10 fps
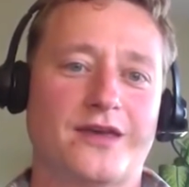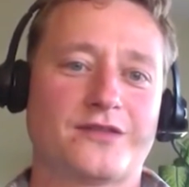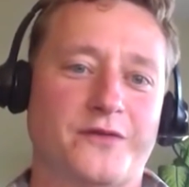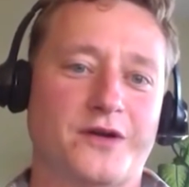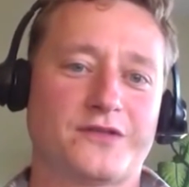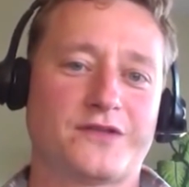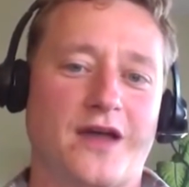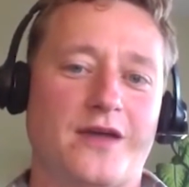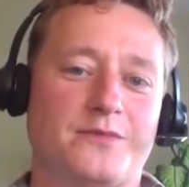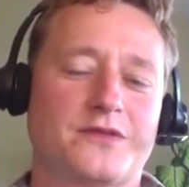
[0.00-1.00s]
as far as
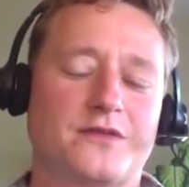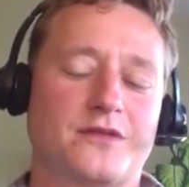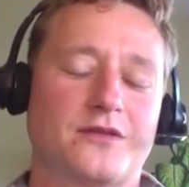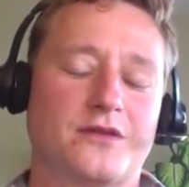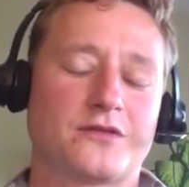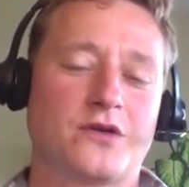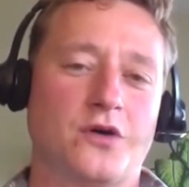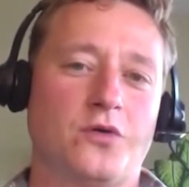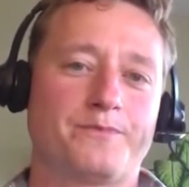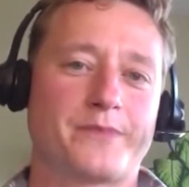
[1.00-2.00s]
times
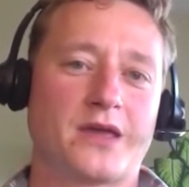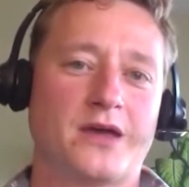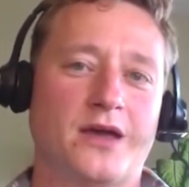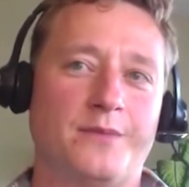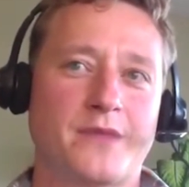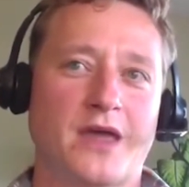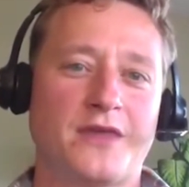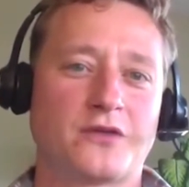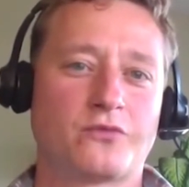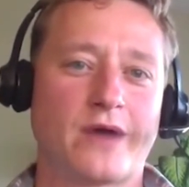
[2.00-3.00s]
go. I
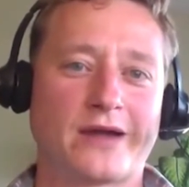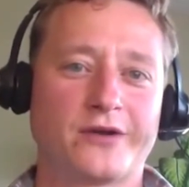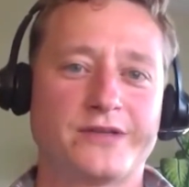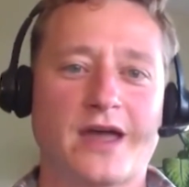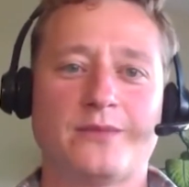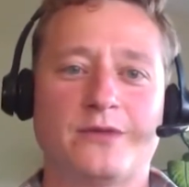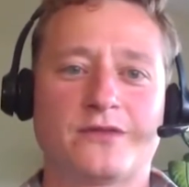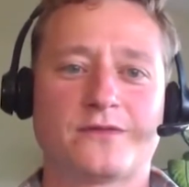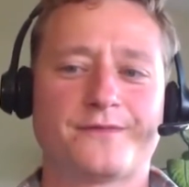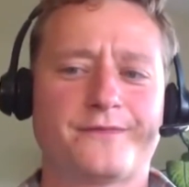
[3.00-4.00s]
think the record time
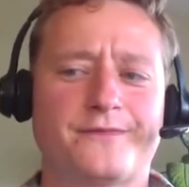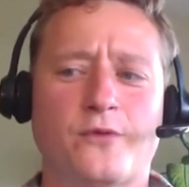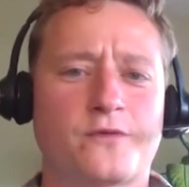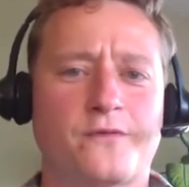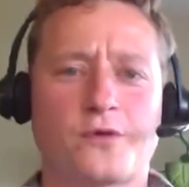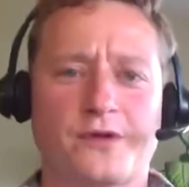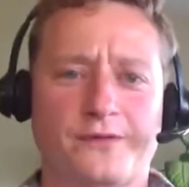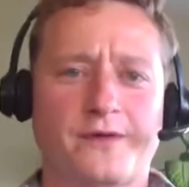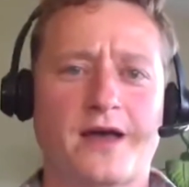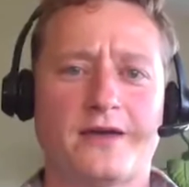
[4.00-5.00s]
is
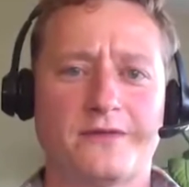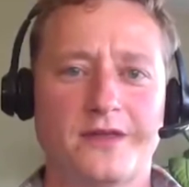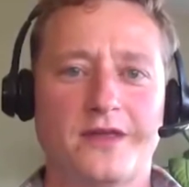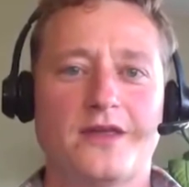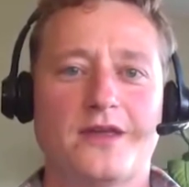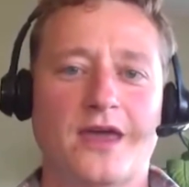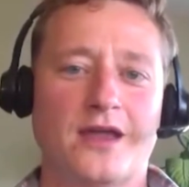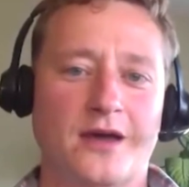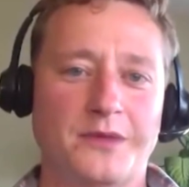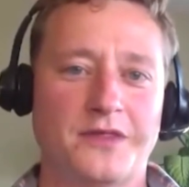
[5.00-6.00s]
4:45,
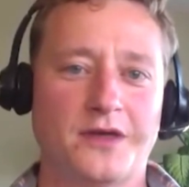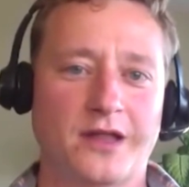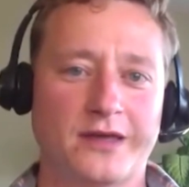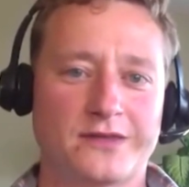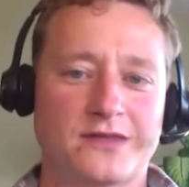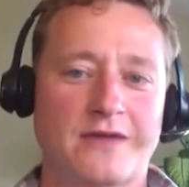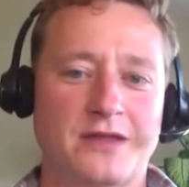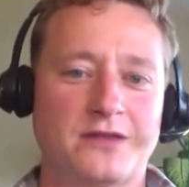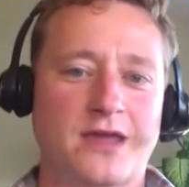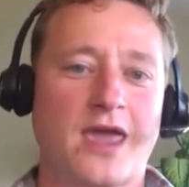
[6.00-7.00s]
and I'm in the like
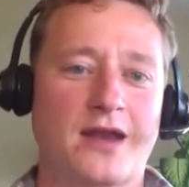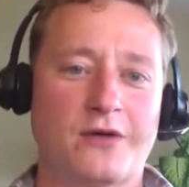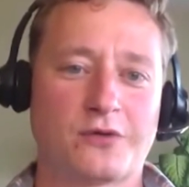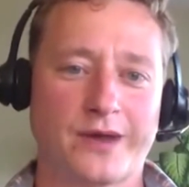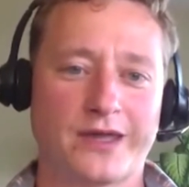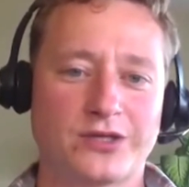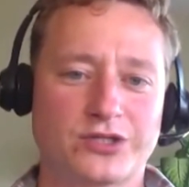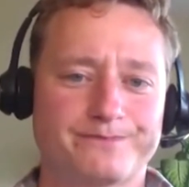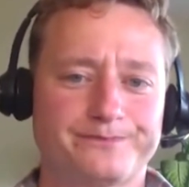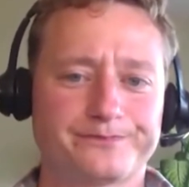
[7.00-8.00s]
7 to 8 hour
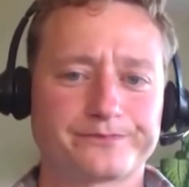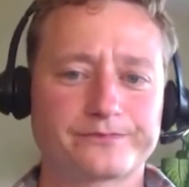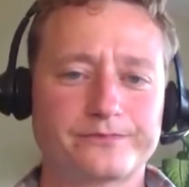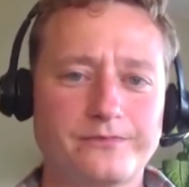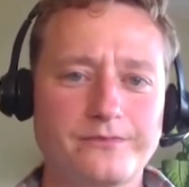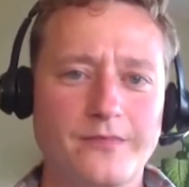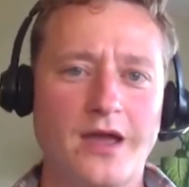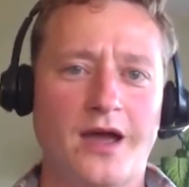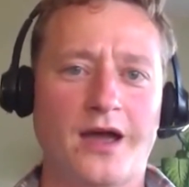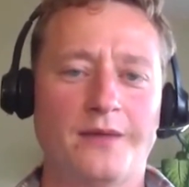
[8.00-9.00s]
range.
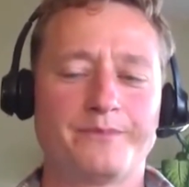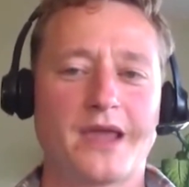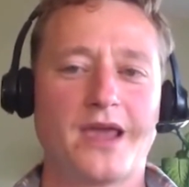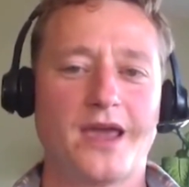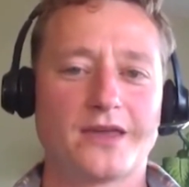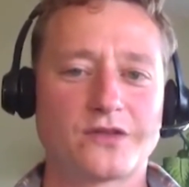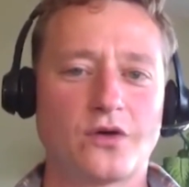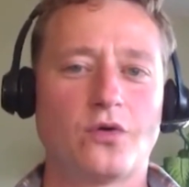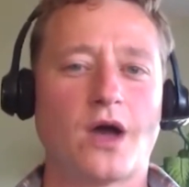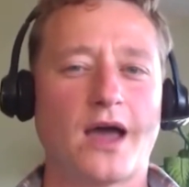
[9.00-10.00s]
Um,
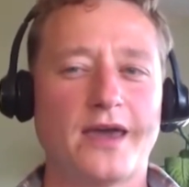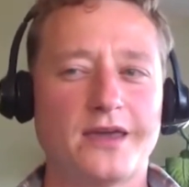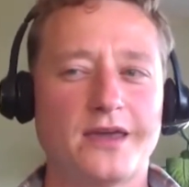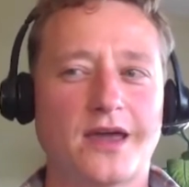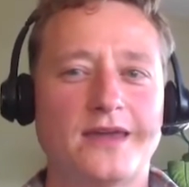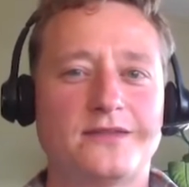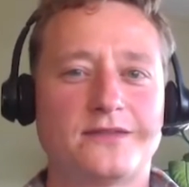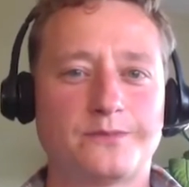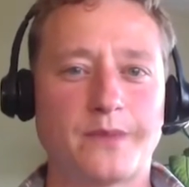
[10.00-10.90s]
so I